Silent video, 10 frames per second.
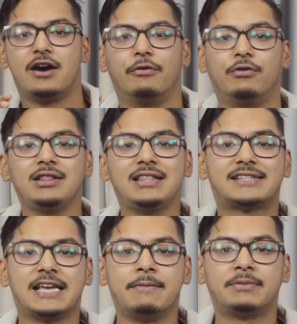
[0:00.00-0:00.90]
Run the
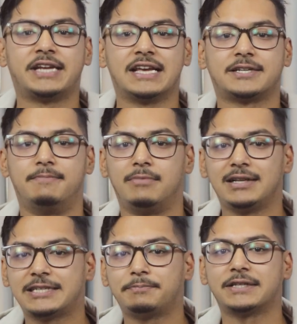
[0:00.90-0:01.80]
same test
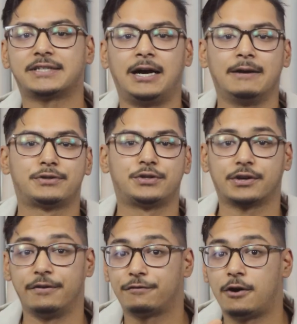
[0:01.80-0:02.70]
multiple times to
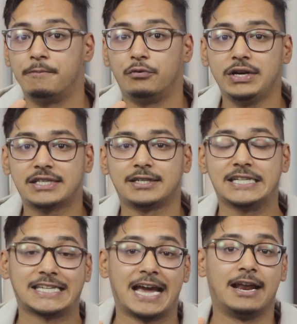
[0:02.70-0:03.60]
confirm
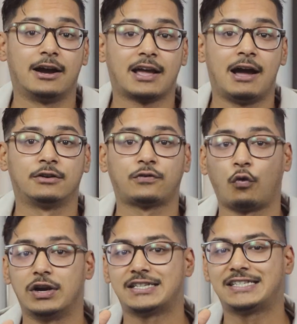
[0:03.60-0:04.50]
results and account
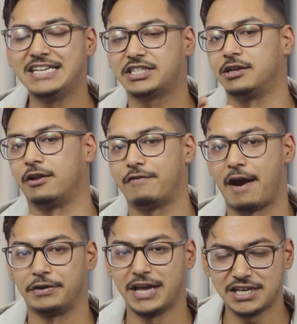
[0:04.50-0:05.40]
for seasonal
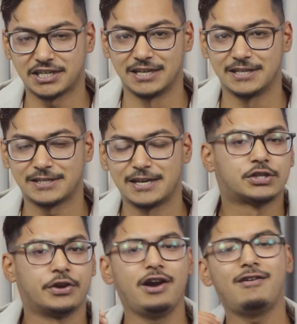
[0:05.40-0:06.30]
variations.
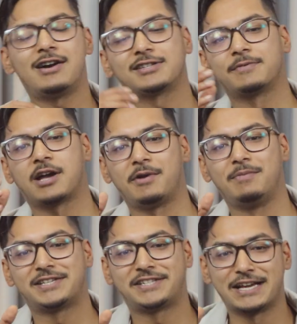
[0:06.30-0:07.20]
So here are some common
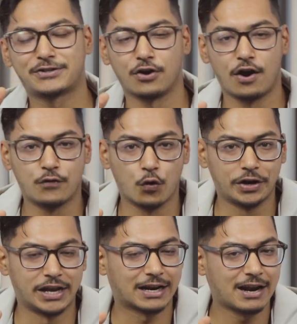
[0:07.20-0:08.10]
mistakes to
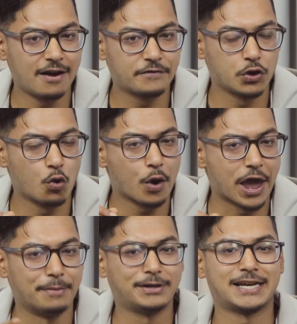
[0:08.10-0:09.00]
avoid in Klaviyo
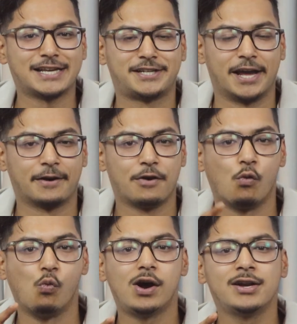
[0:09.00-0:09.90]
A/B testing.
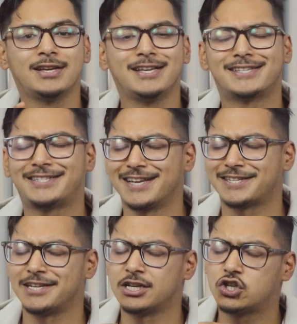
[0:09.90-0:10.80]
1 is
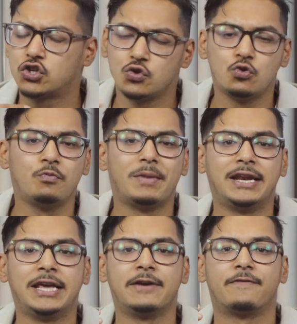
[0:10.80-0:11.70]
testing too
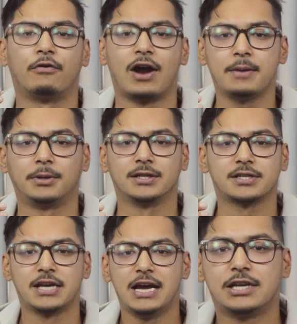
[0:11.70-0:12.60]
many
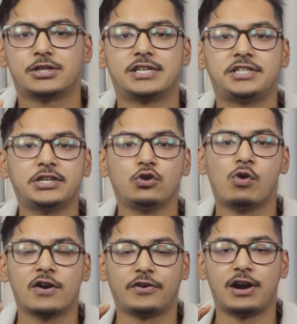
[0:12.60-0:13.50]
variables. So stick to
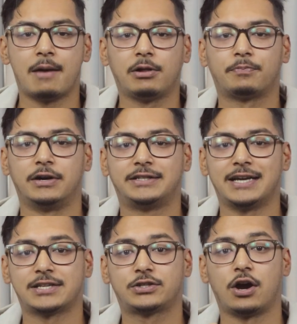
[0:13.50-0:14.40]
one variable per
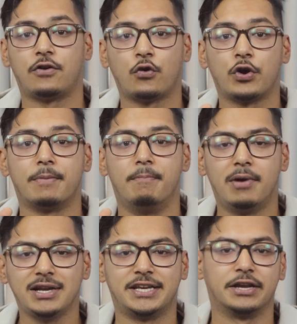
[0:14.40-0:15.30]
test to avoid
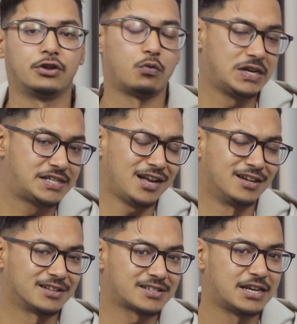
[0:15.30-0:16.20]
muddying the
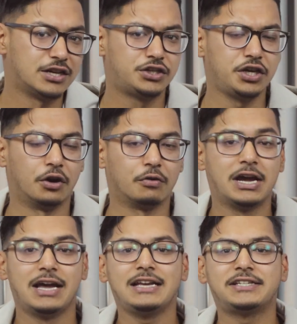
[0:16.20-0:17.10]
results. 2
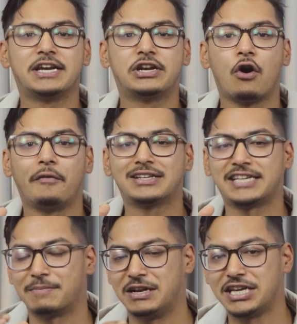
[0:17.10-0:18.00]
is ignoring
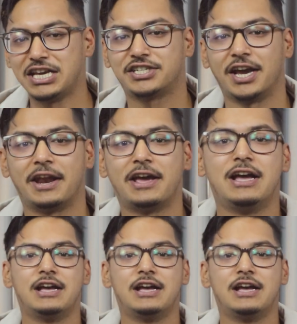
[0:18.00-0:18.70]
segmentation.